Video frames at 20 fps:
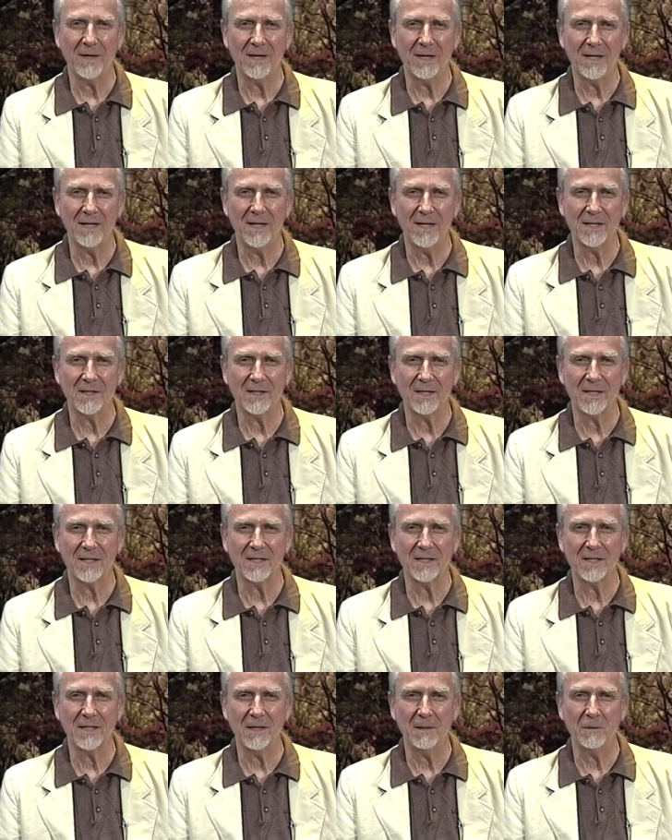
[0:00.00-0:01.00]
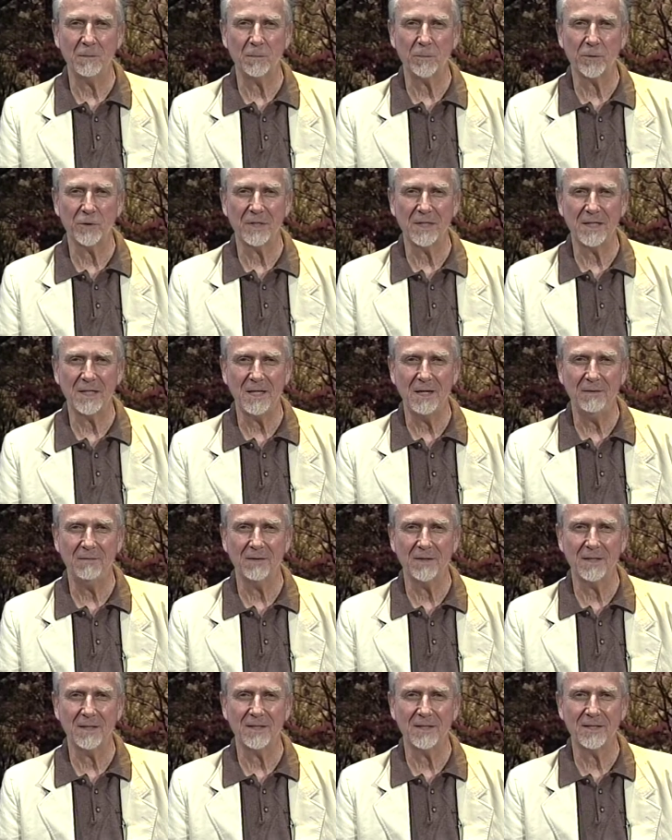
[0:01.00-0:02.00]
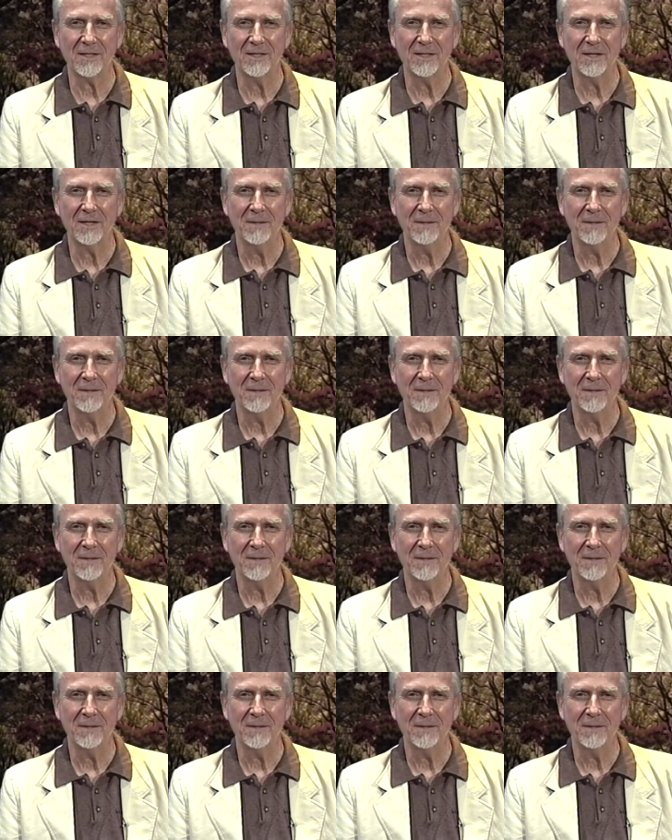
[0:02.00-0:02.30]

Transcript: He does not seem to perceive this.